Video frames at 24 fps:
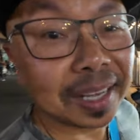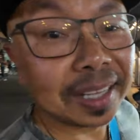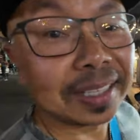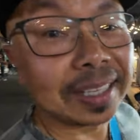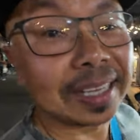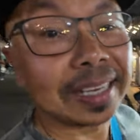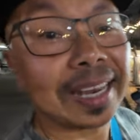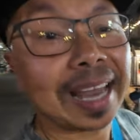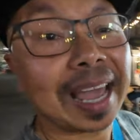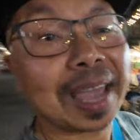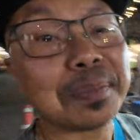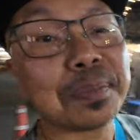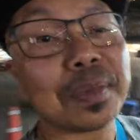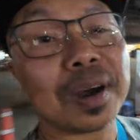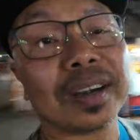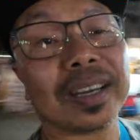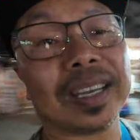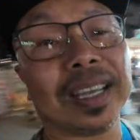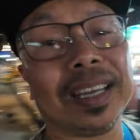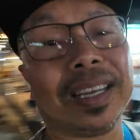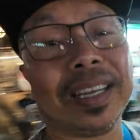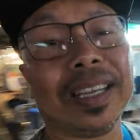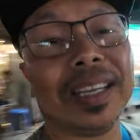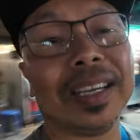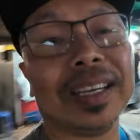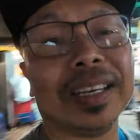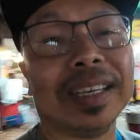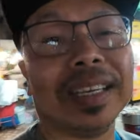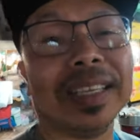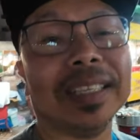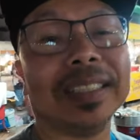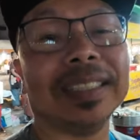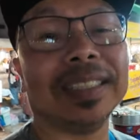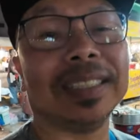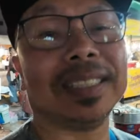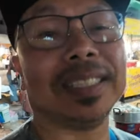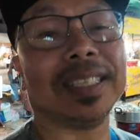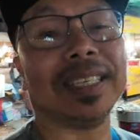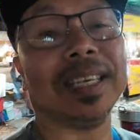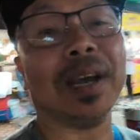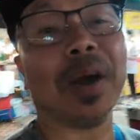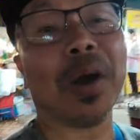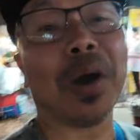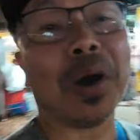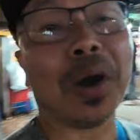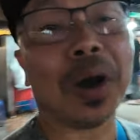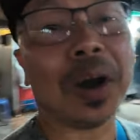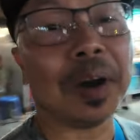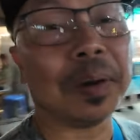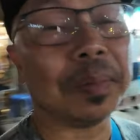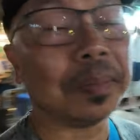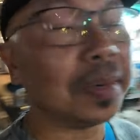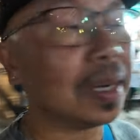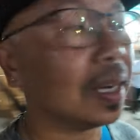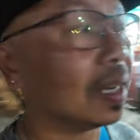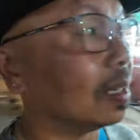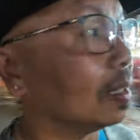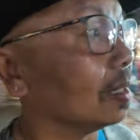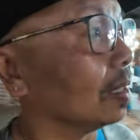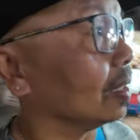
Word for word: the night market here in Sihom,